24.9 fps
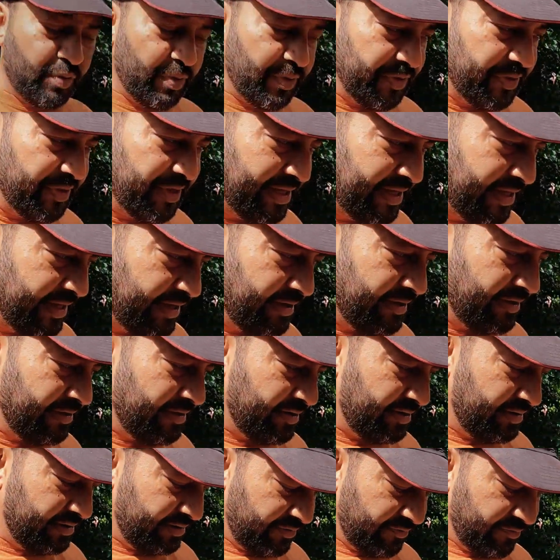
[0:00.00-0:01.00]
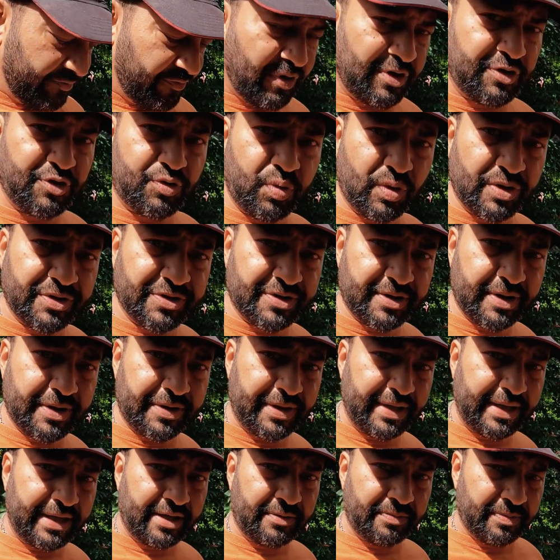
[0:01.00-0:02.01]
with the front ones, I
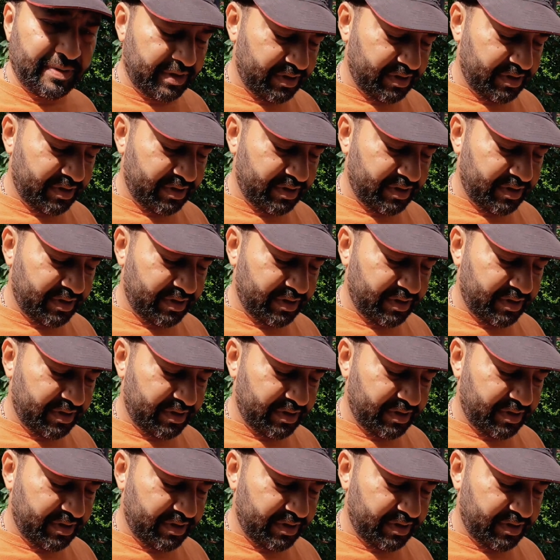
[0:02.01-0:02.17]
think,